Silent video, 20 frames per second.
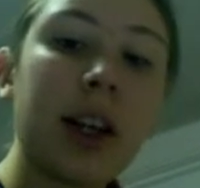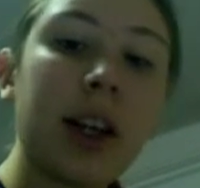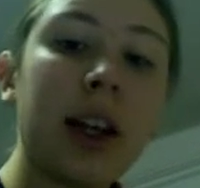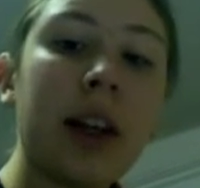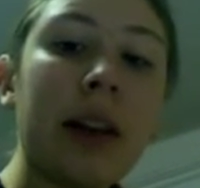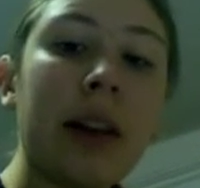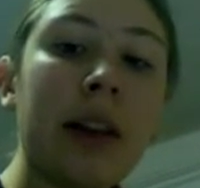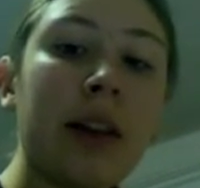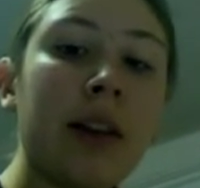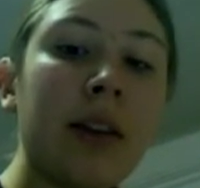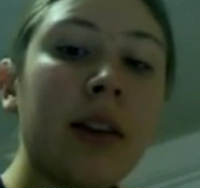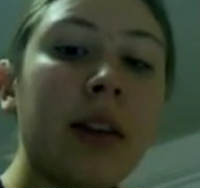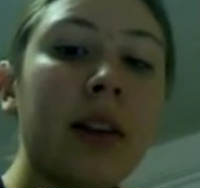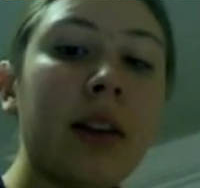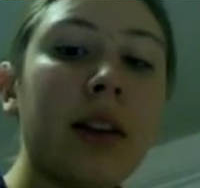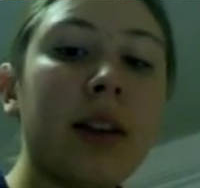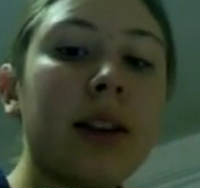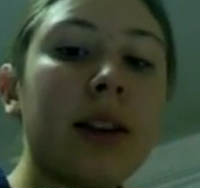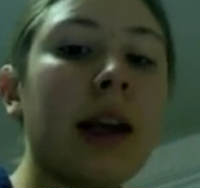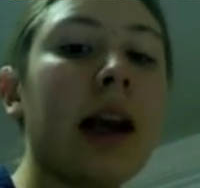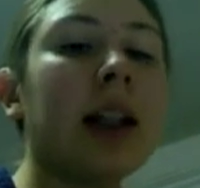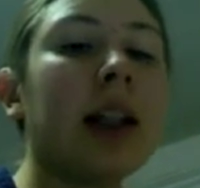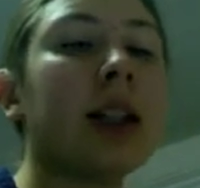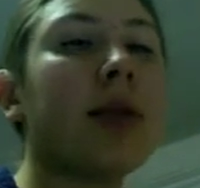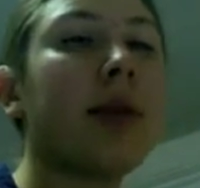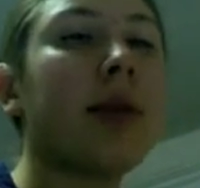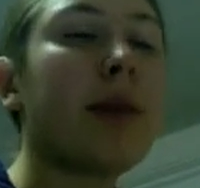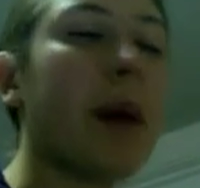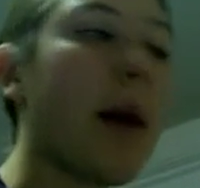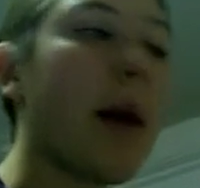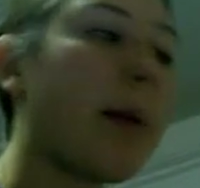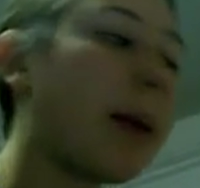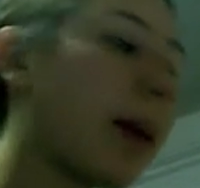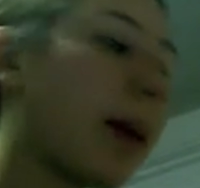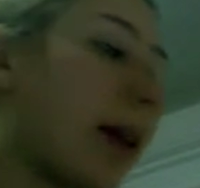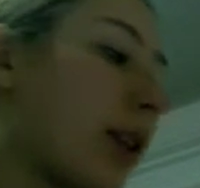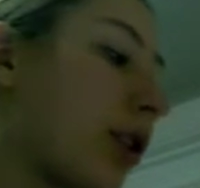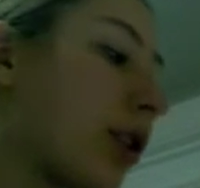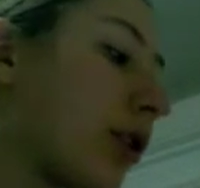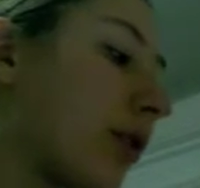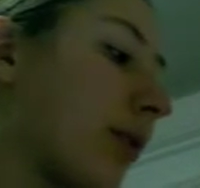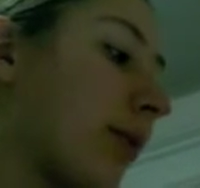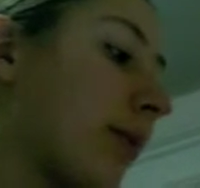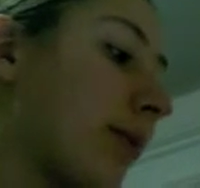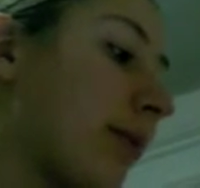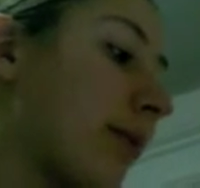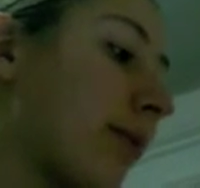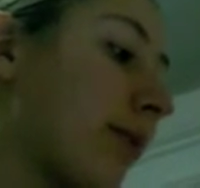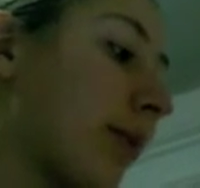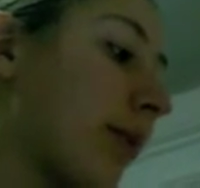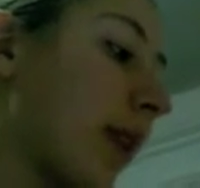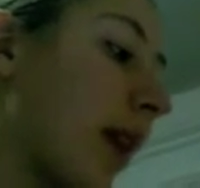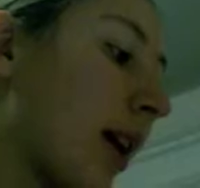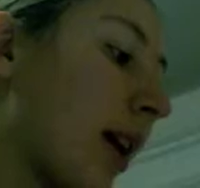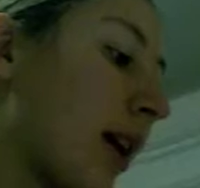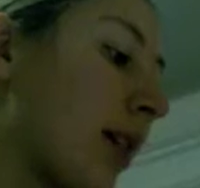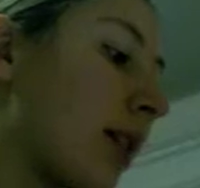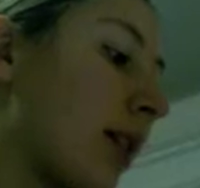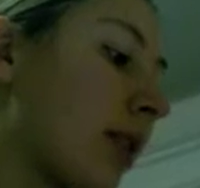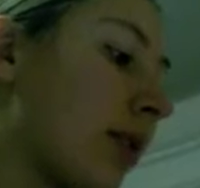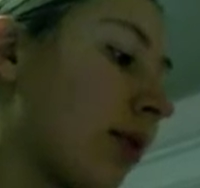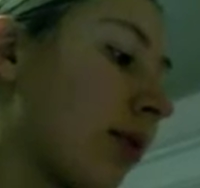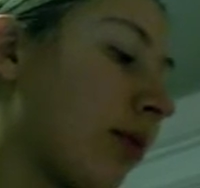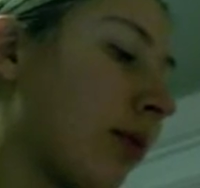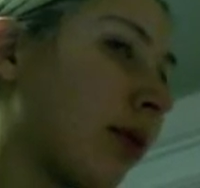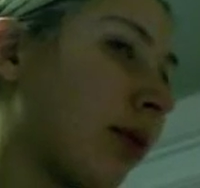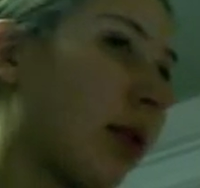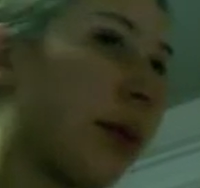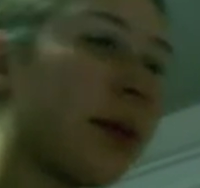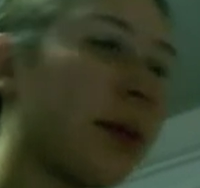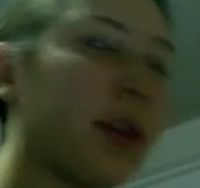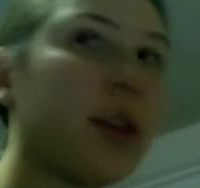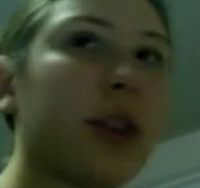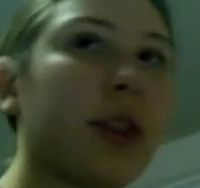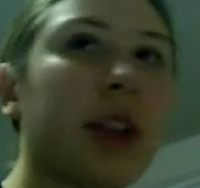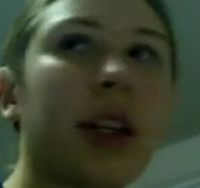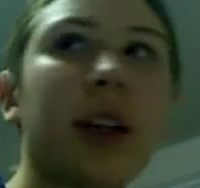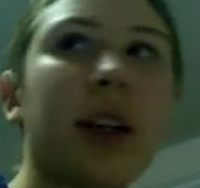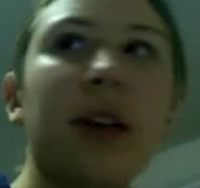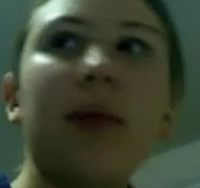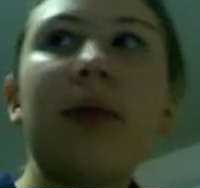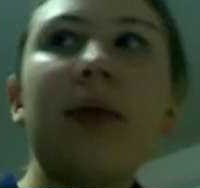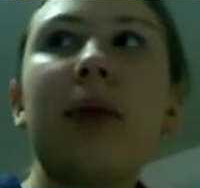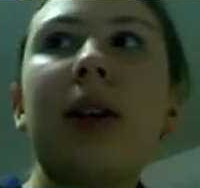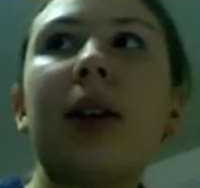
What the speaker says: in the size of the population, as we've demonstrated.